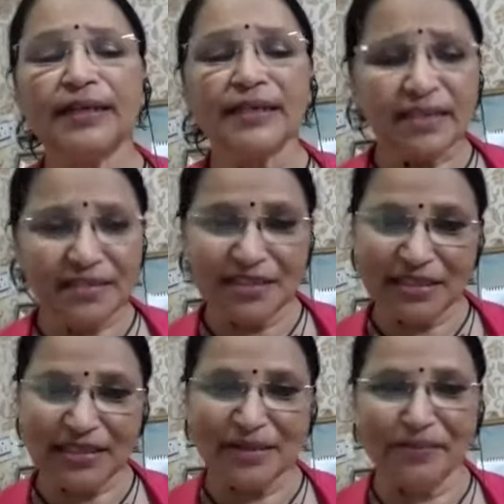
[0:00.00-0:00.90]
it's
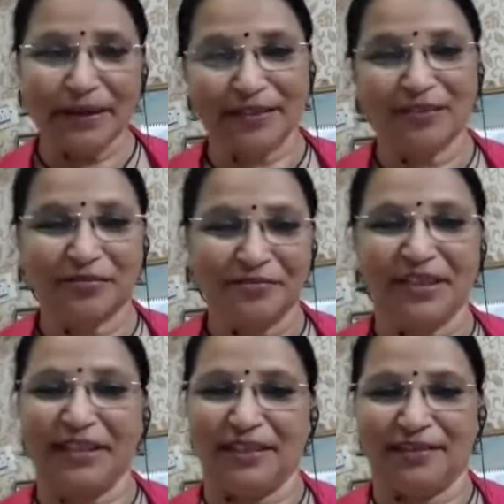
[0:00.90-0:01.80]
just a matter of
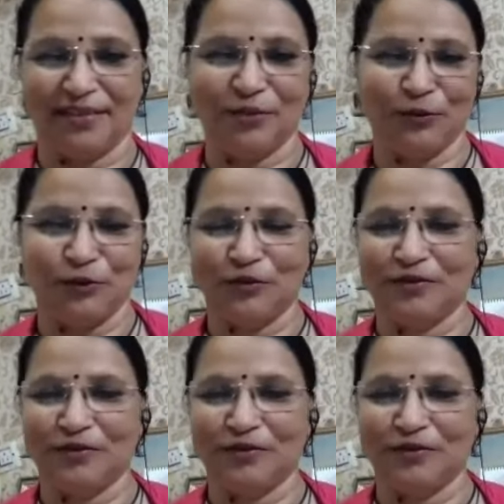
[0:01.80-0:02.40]
feeling, you know.